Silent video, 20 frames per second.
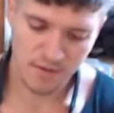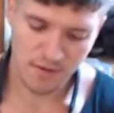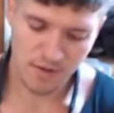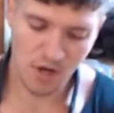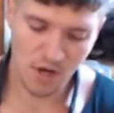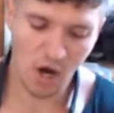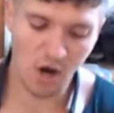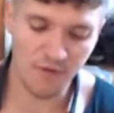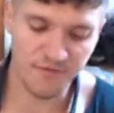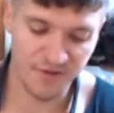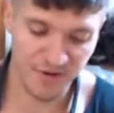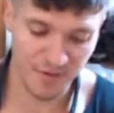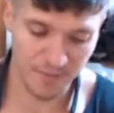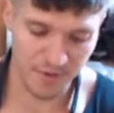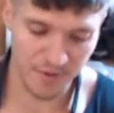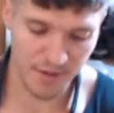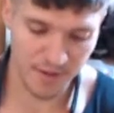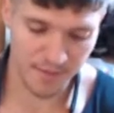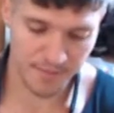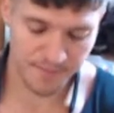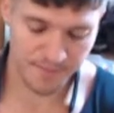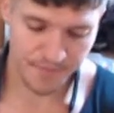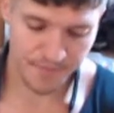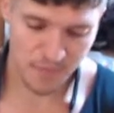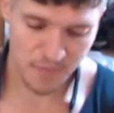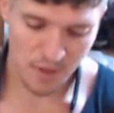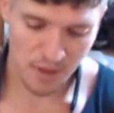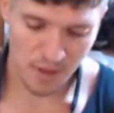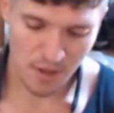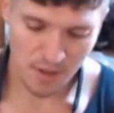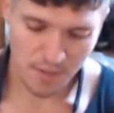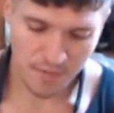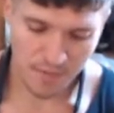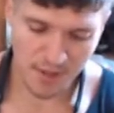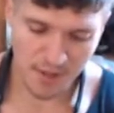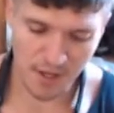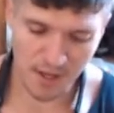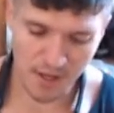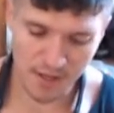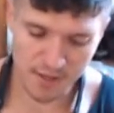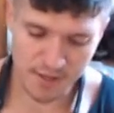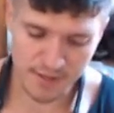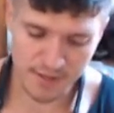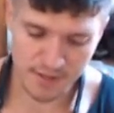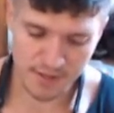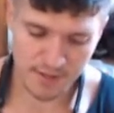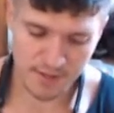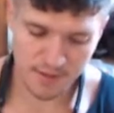comfortably, because